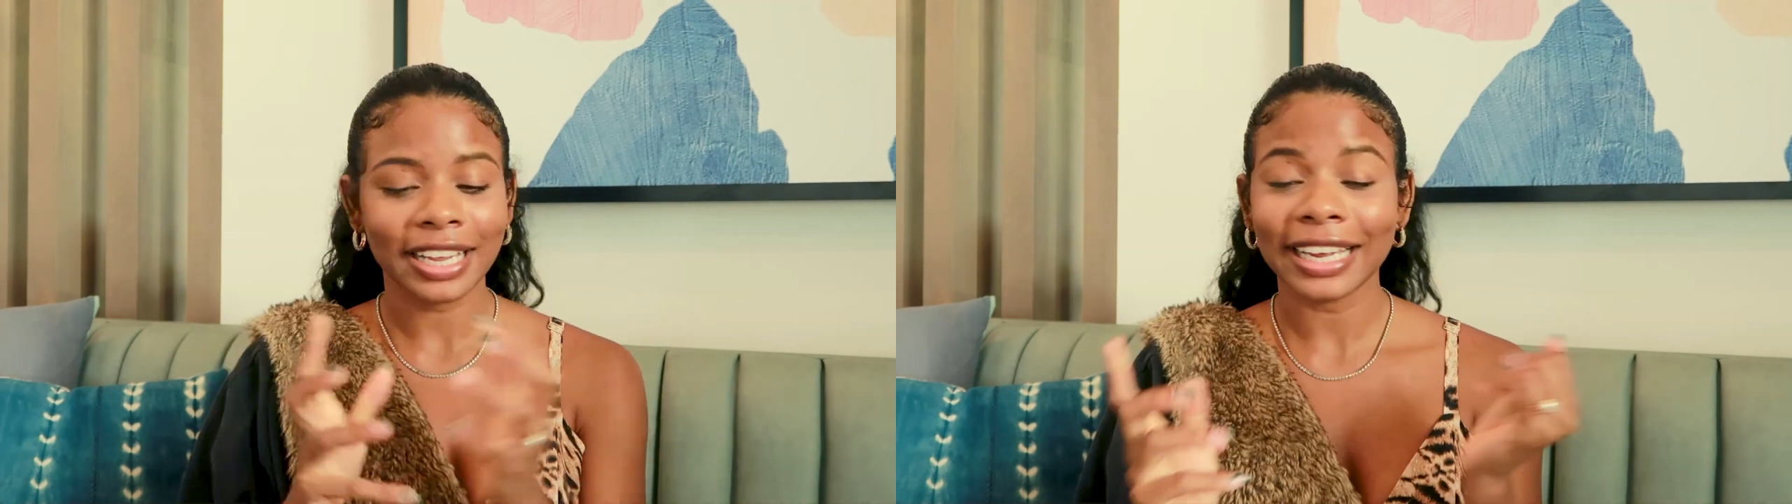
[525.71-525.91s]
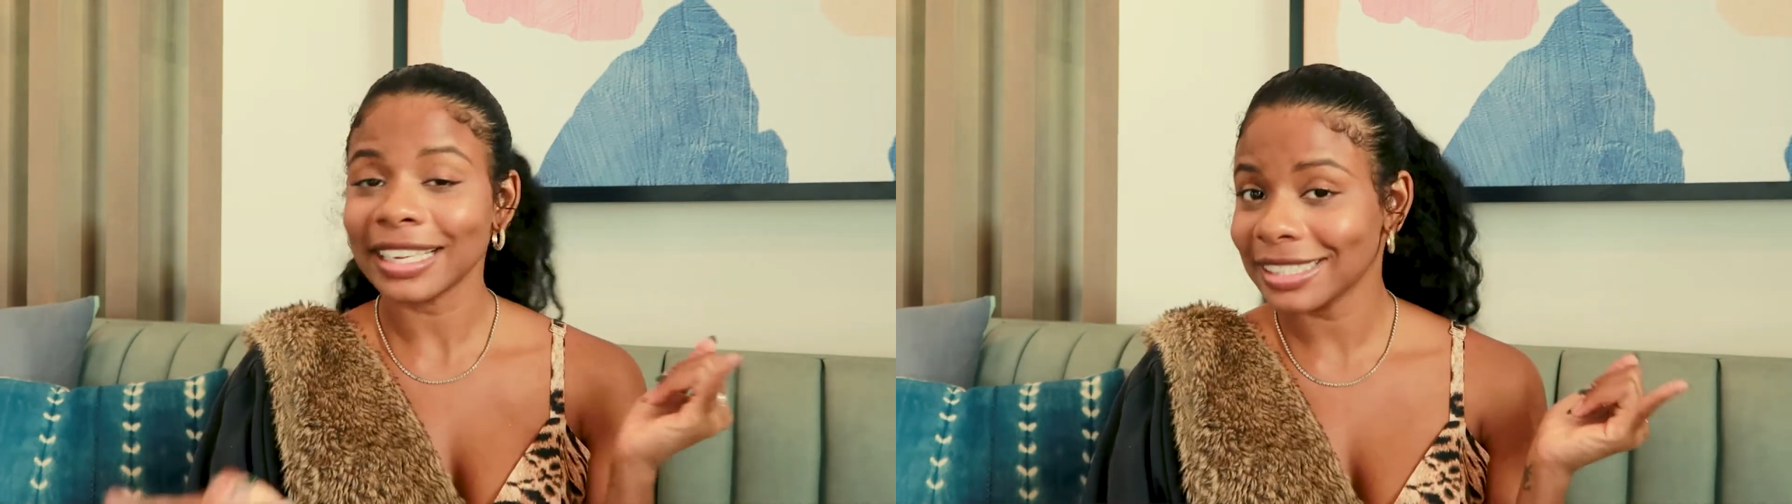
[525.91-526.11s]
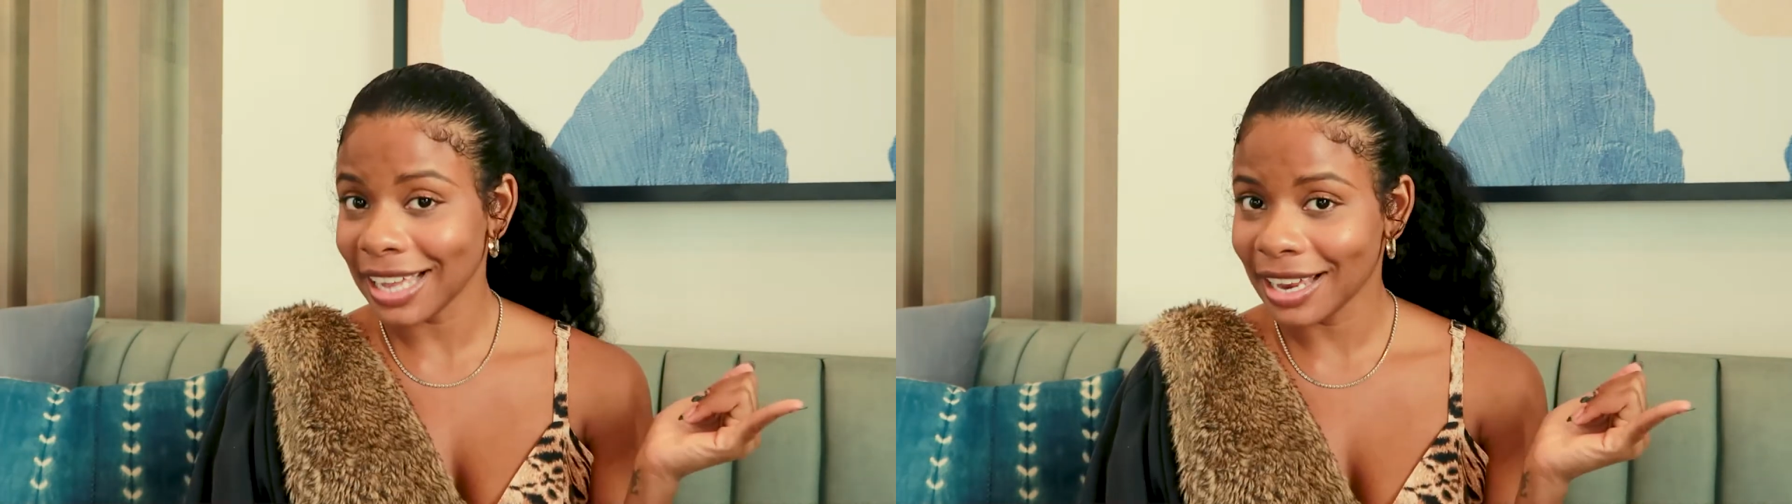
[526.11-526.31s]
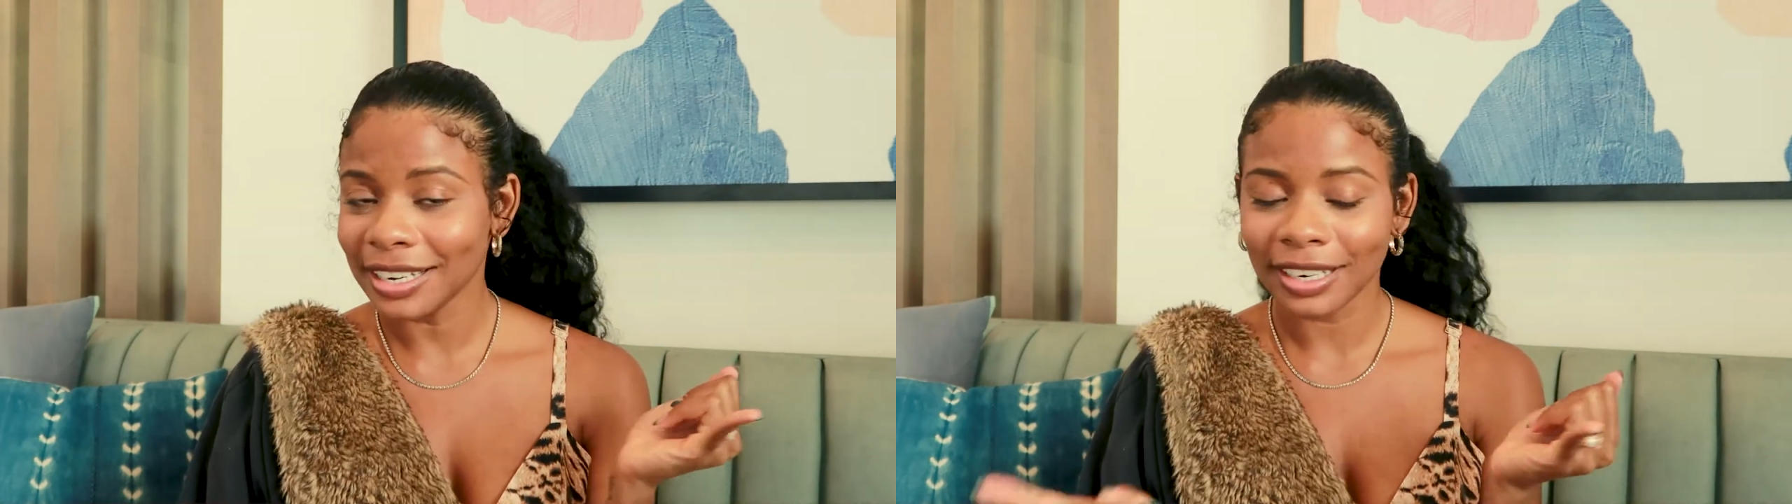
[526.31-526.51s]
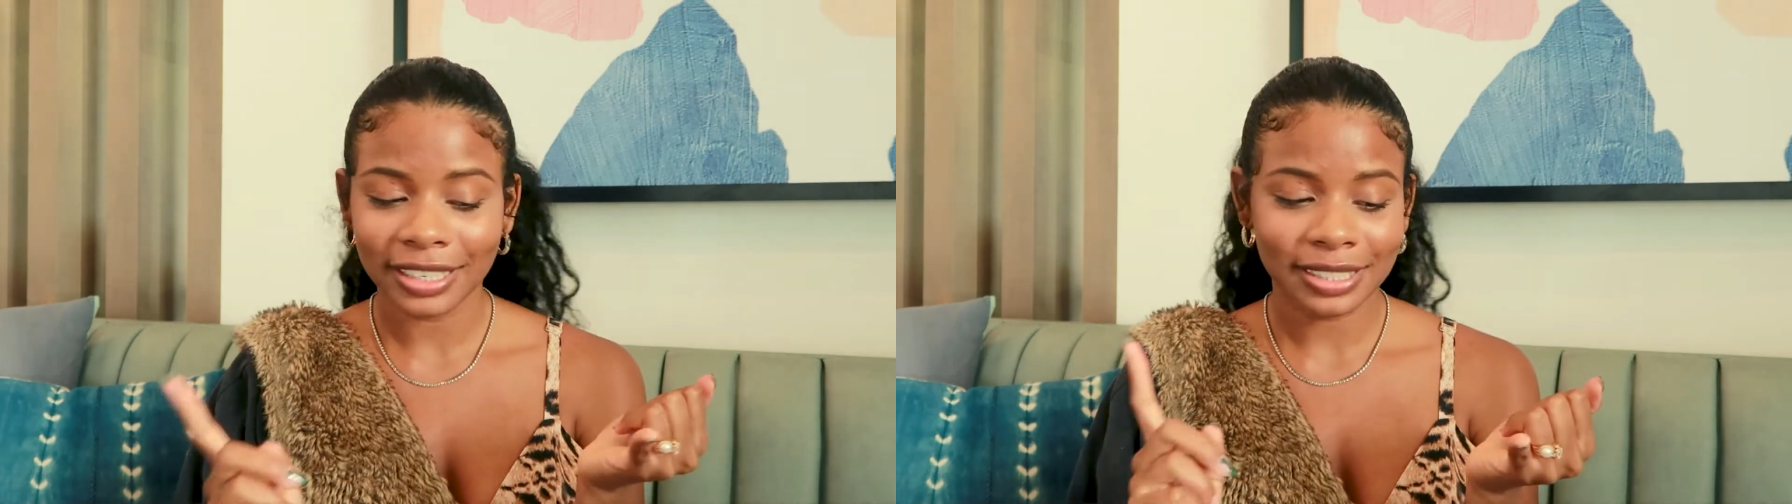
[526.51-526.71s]
Like I
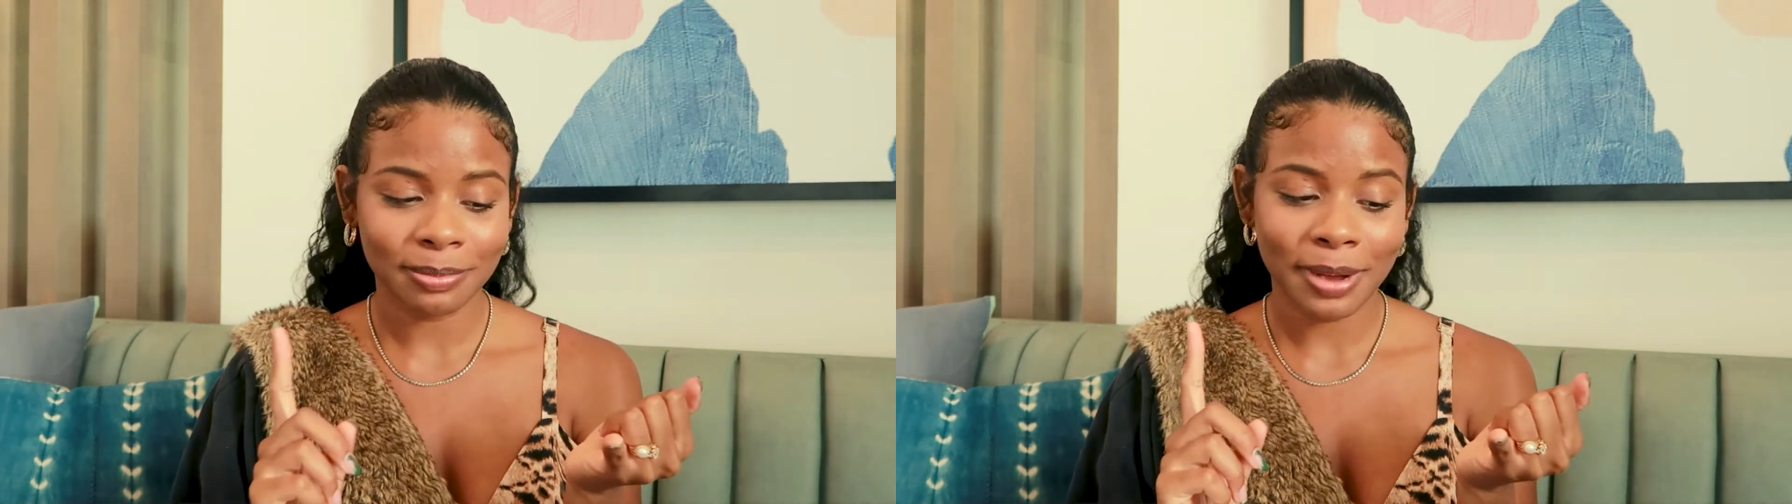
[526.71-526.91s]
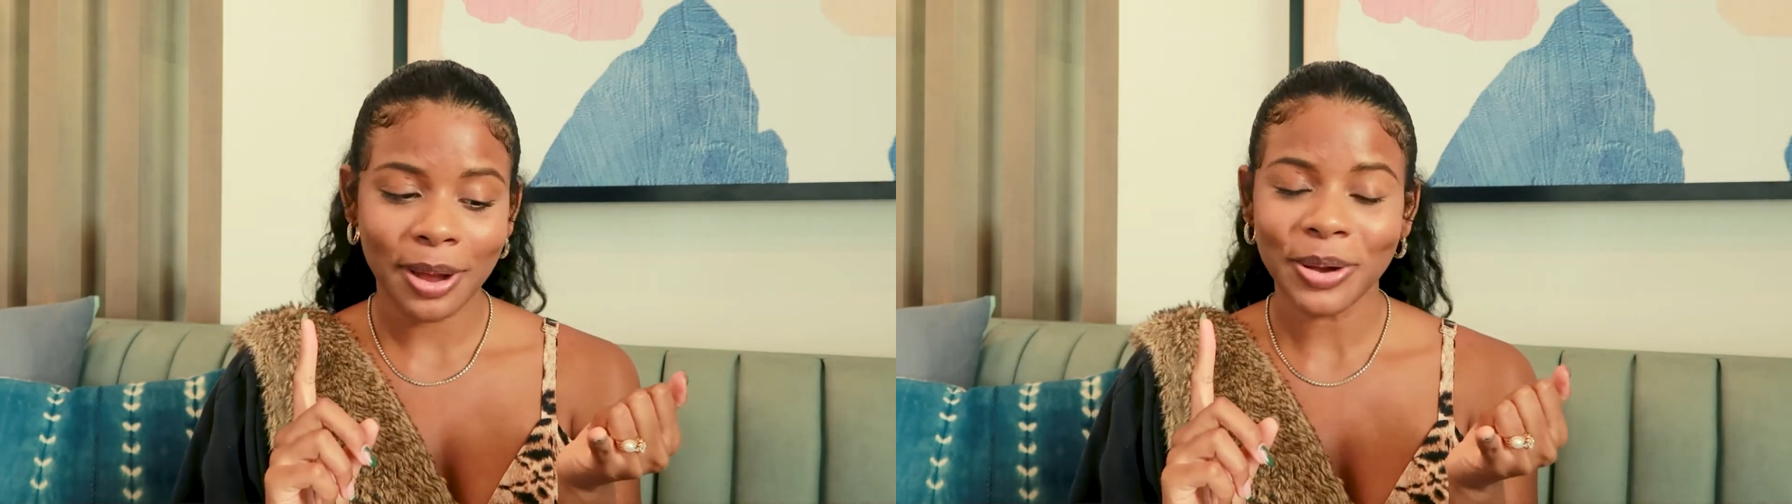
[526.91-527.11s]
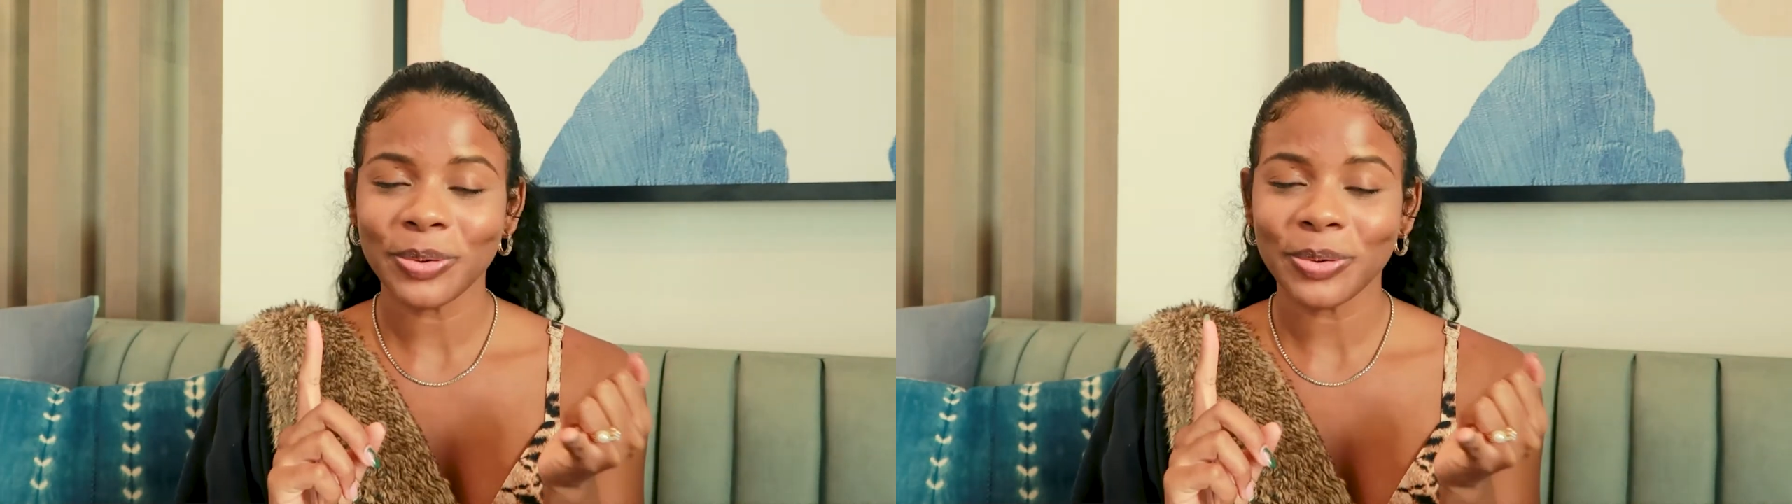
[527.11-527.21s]
said, it's about